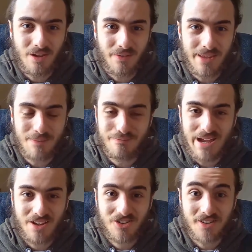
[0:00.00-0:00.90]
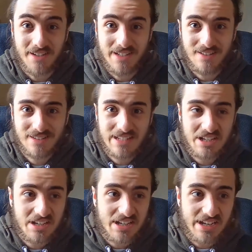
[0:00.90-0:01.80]
their backsides.
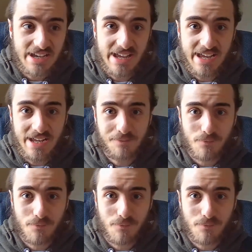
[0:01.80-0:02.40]
And